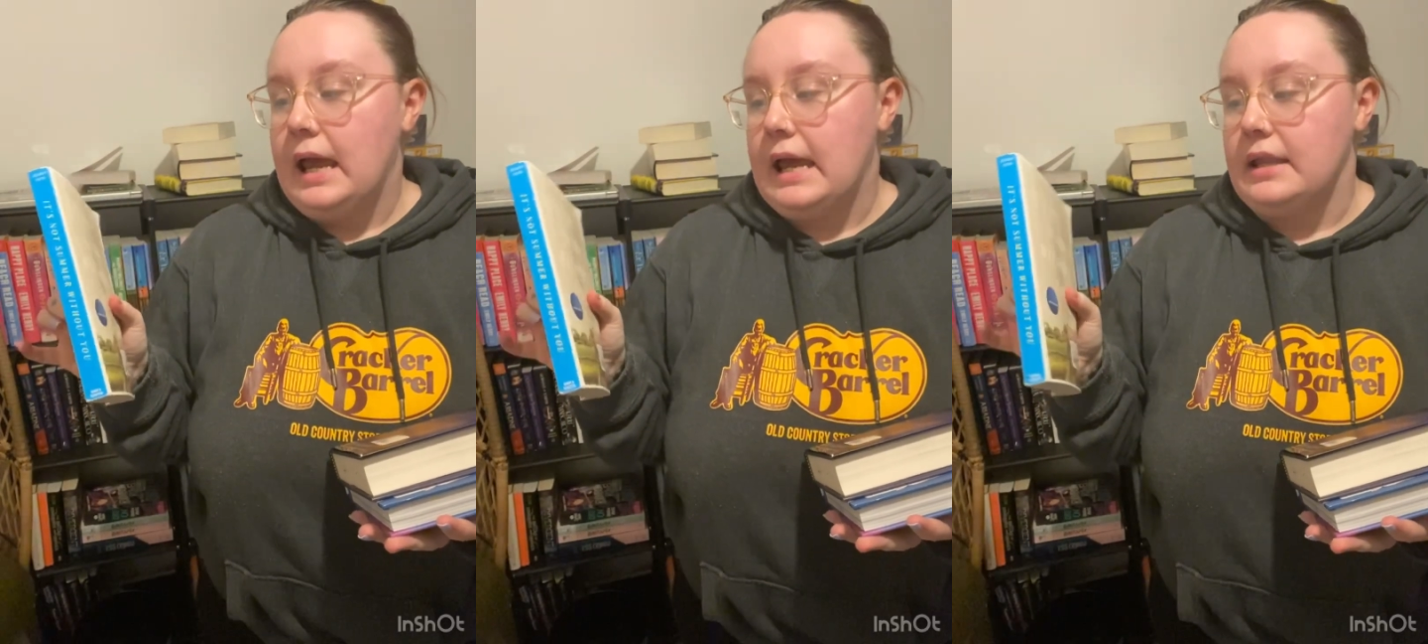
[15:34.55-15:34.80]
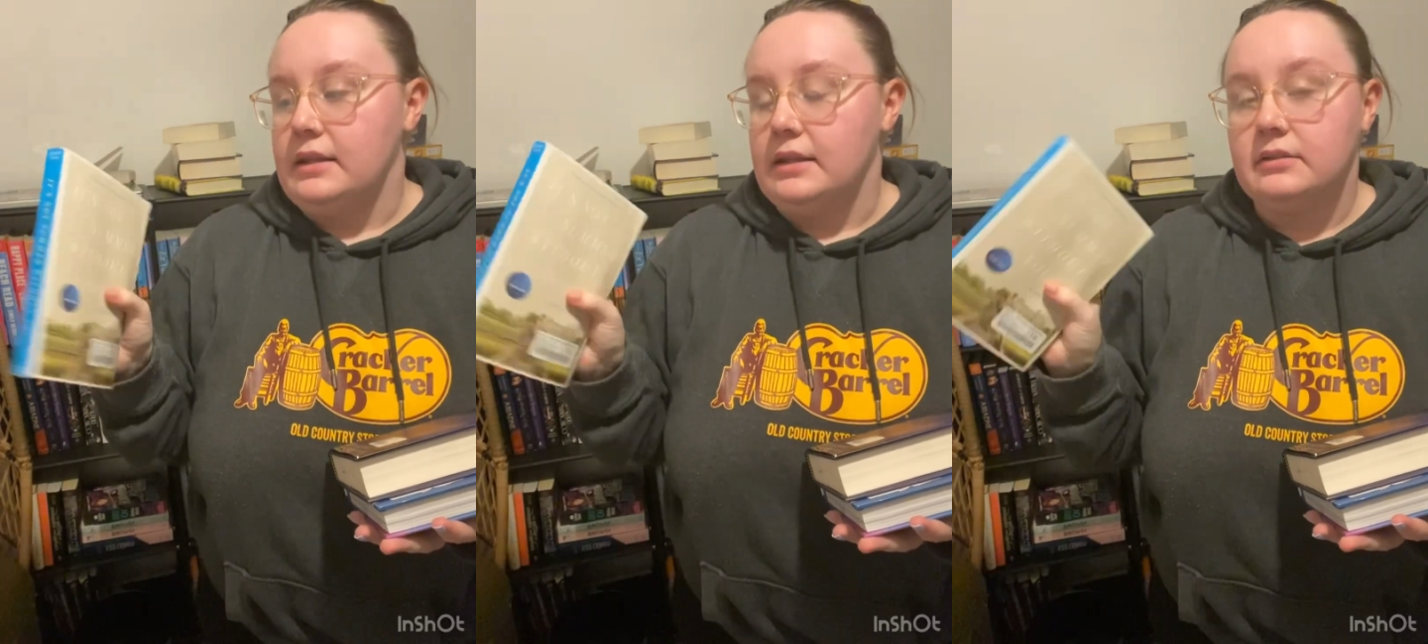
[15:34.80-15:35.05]

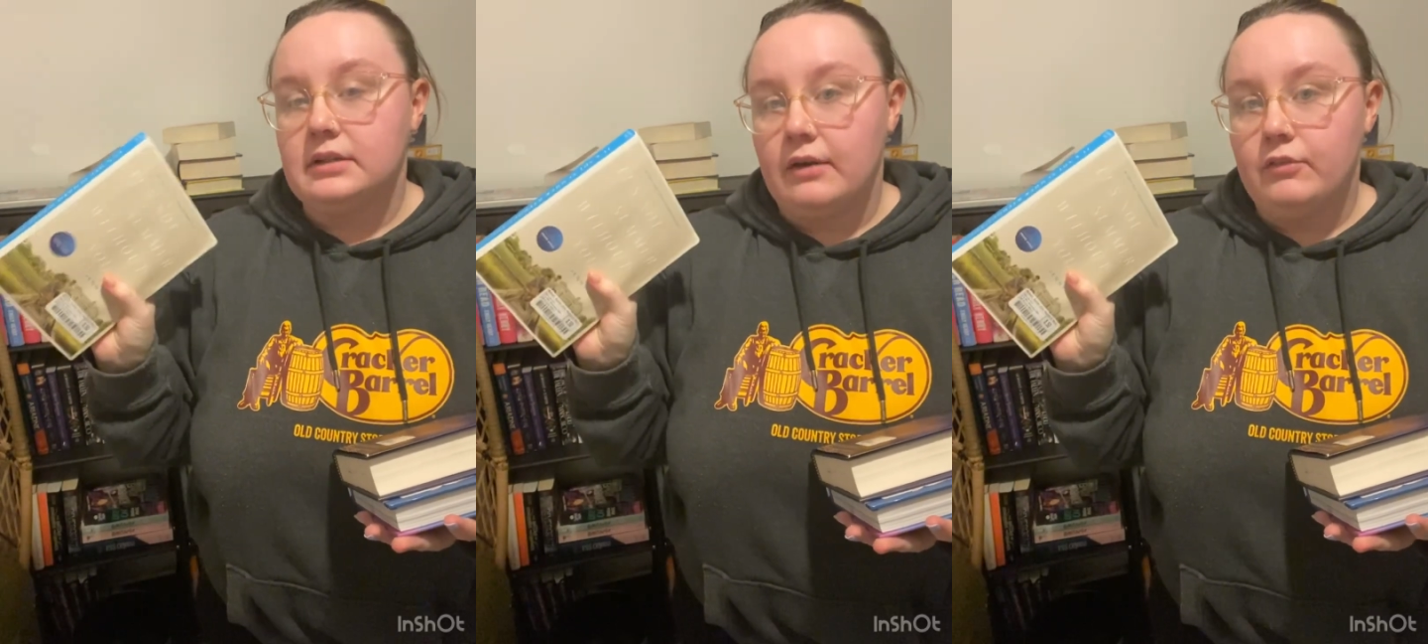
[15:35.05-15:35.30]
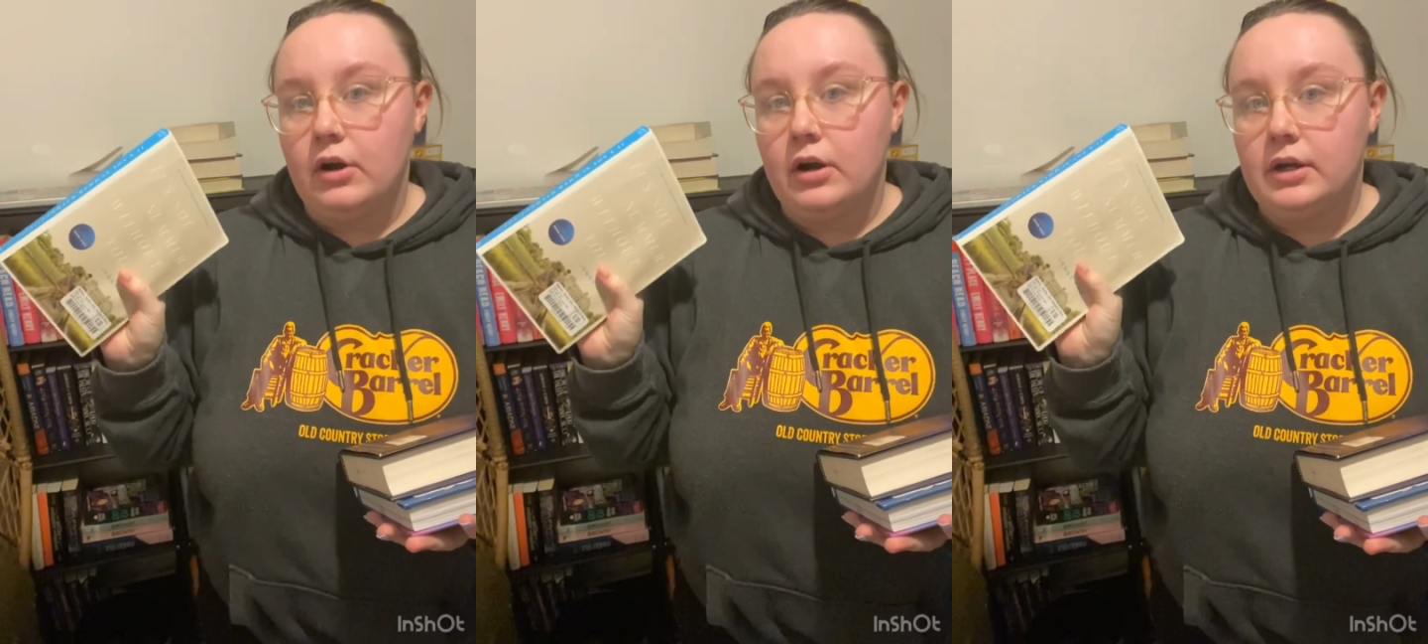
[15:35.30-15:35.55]
And this
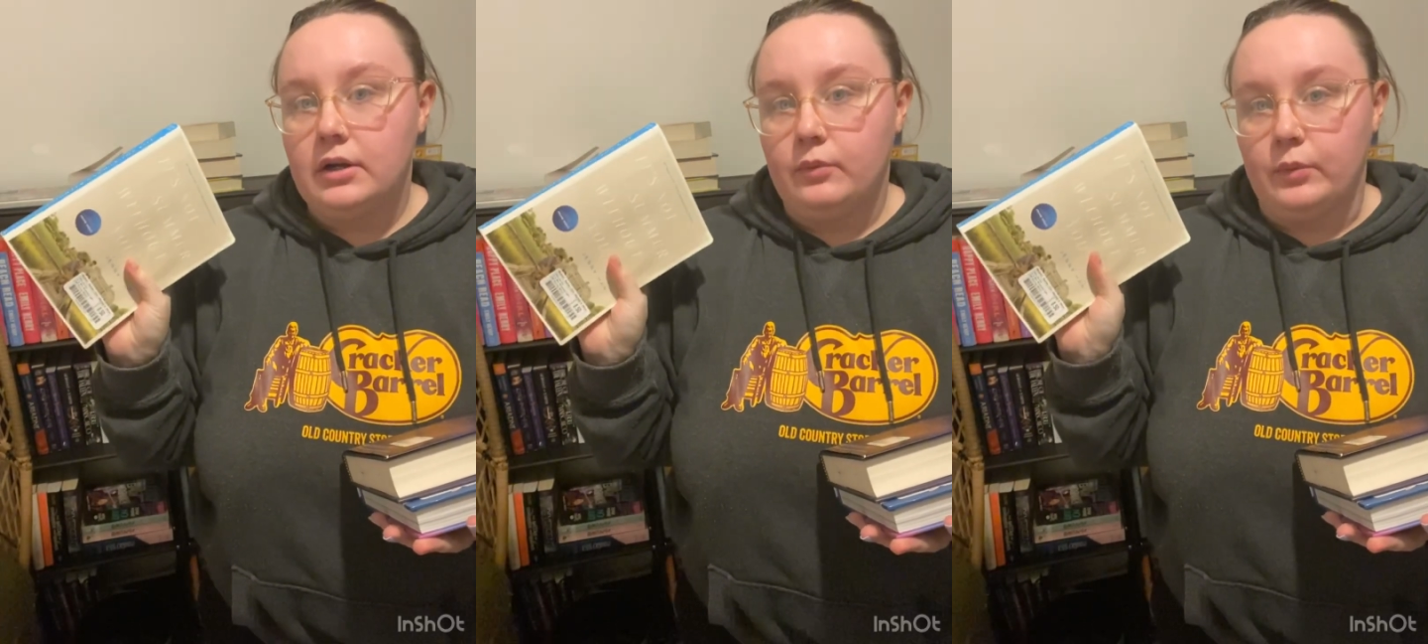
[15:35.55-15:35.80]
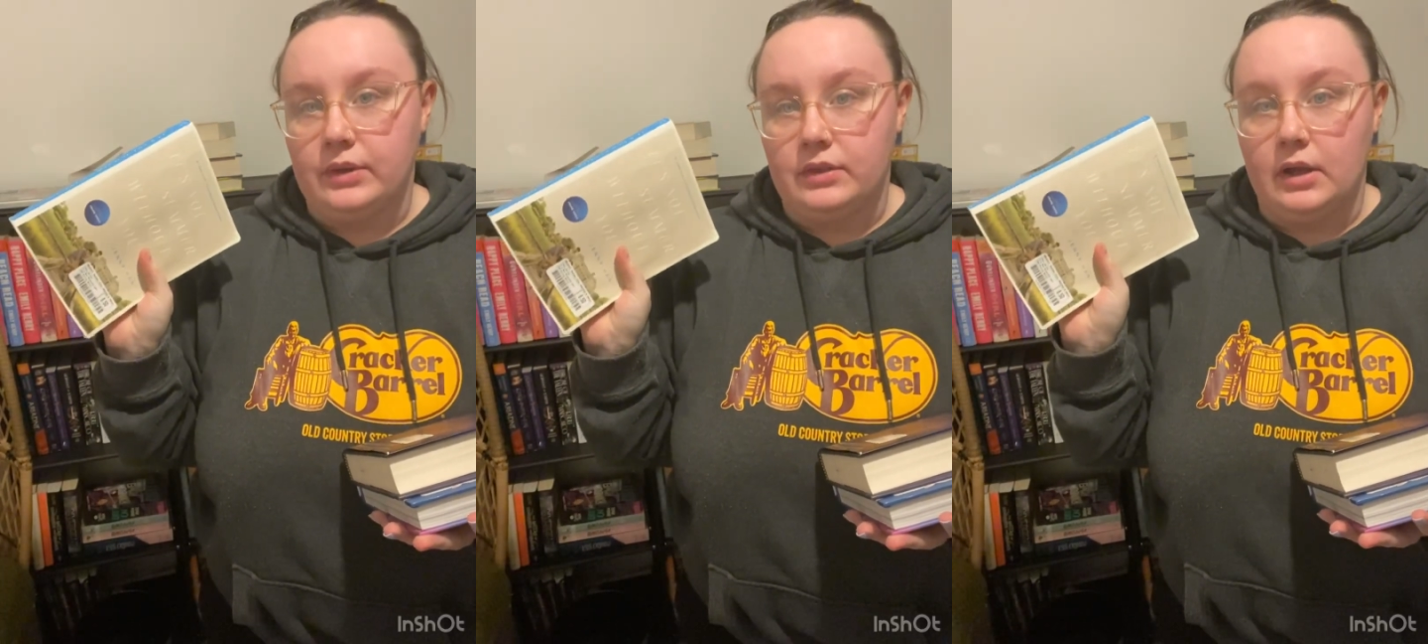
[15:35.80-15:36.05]
cover art
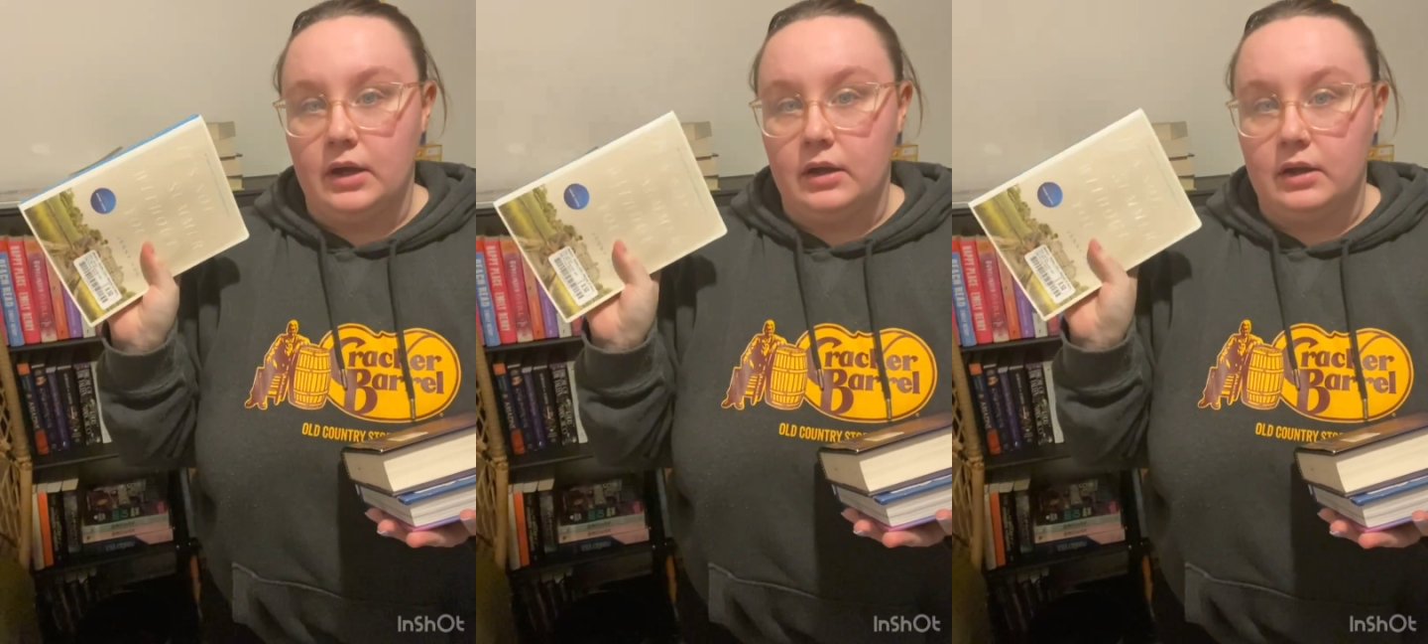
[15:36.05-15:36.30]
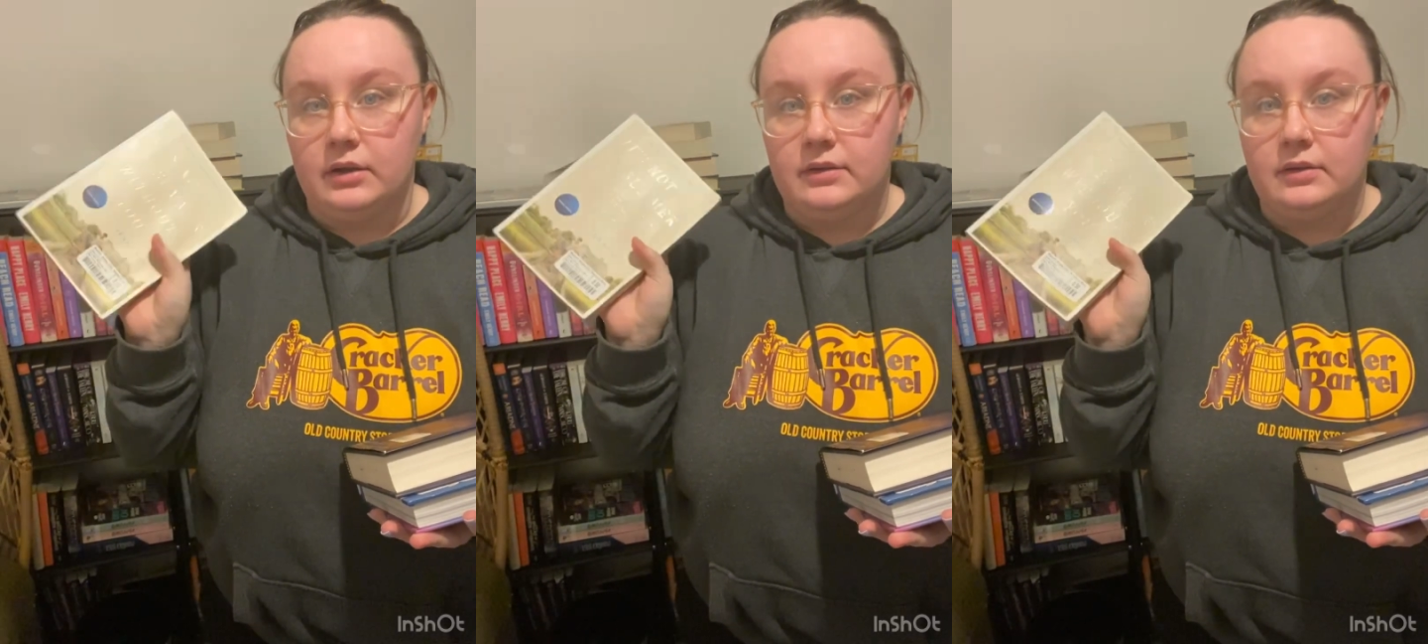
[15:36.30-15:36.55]
with
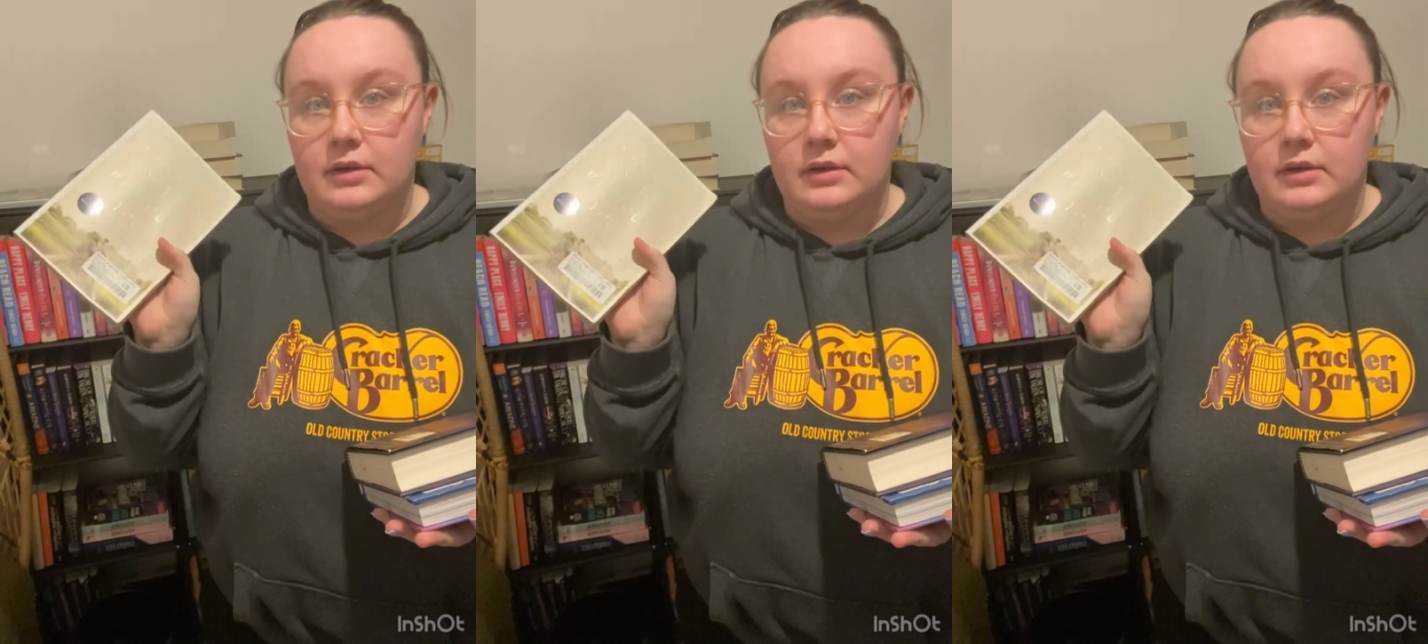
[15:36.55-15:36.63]
the,